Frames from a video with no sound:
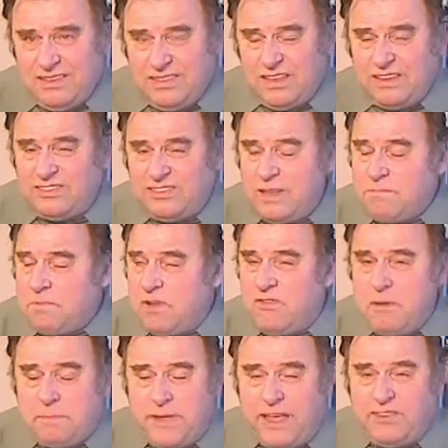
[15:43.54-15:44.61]
They simply
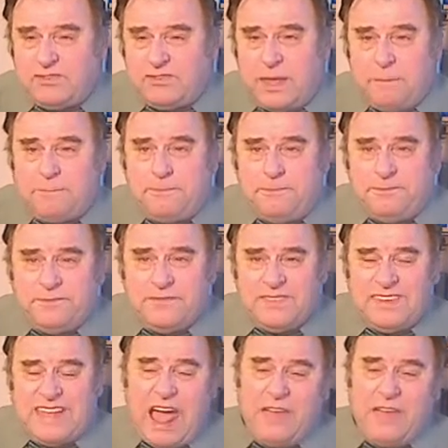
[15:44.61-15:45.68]
replaced a
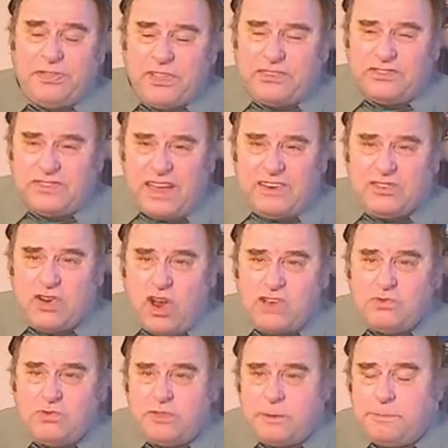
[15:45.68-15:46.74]
Catholic state
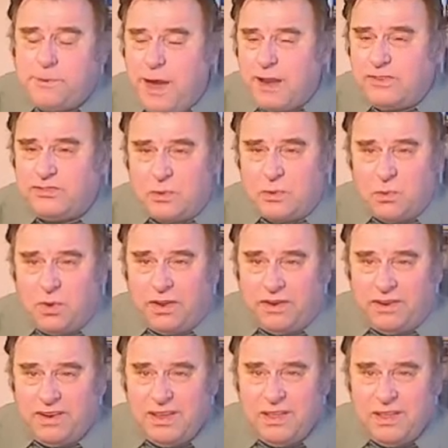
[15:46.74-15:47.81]
church with a Protestant one.
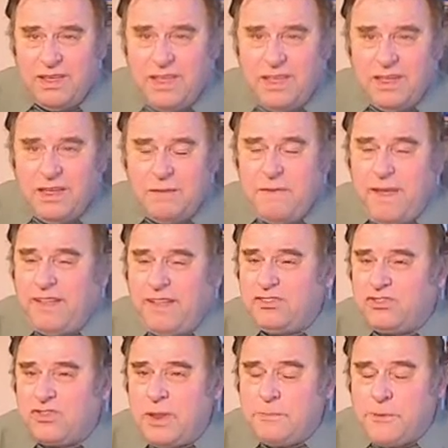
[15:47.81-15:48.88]

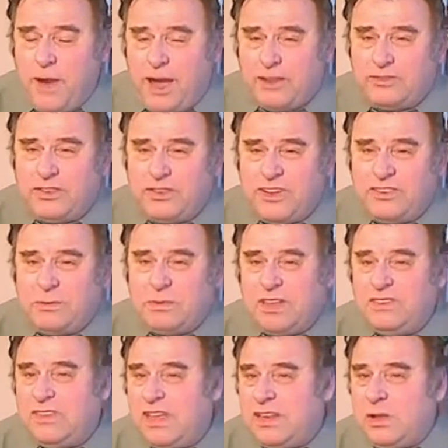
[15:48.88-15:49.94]
Mainstream Protestantism
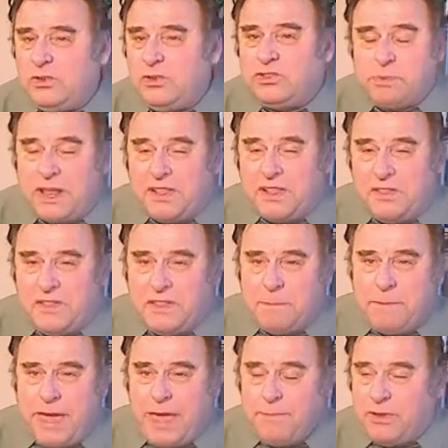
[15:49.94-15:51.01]
continued sprinkling
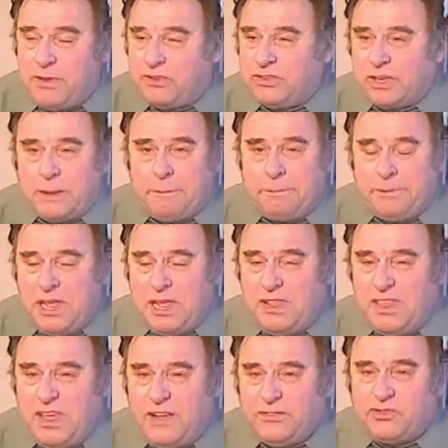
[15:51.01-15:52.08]
the babies, a
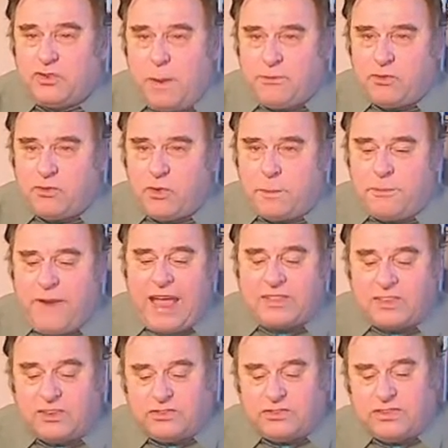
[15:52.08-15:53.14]
completely unscriptural
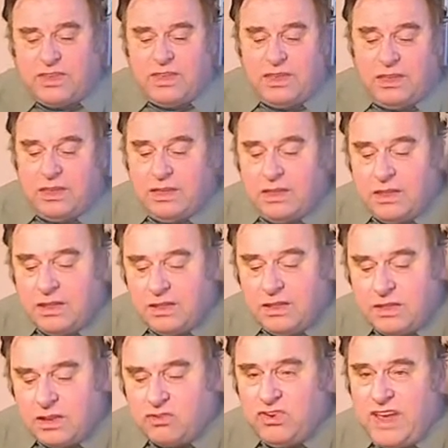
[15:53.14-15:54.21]
practice
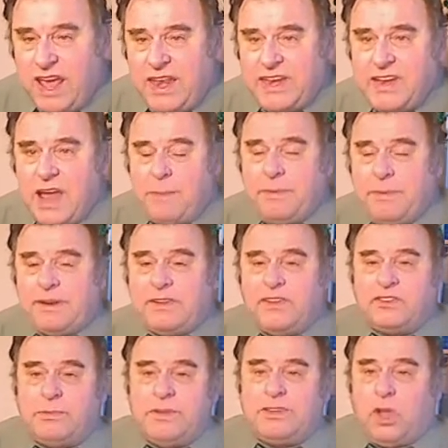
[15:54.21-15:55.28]
that created
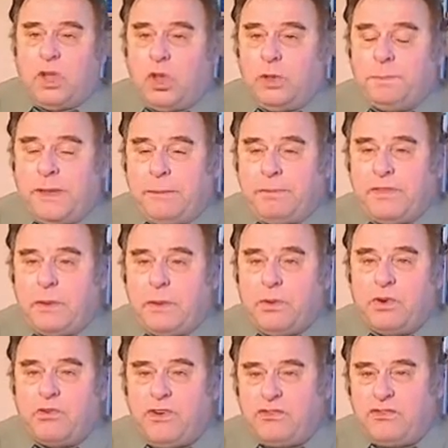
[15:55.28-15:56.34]
nominalism and told people they were
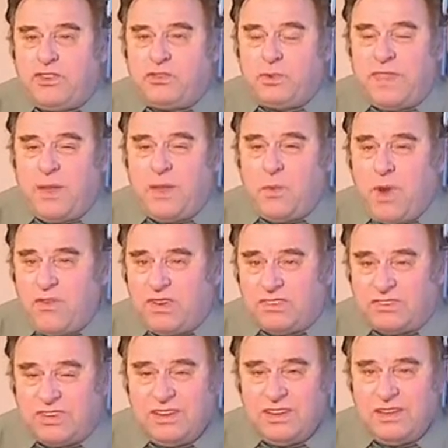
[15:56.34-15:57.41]
Christians when they
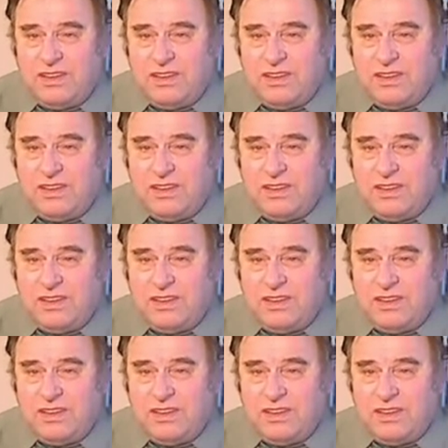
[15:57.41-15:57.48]
weren't.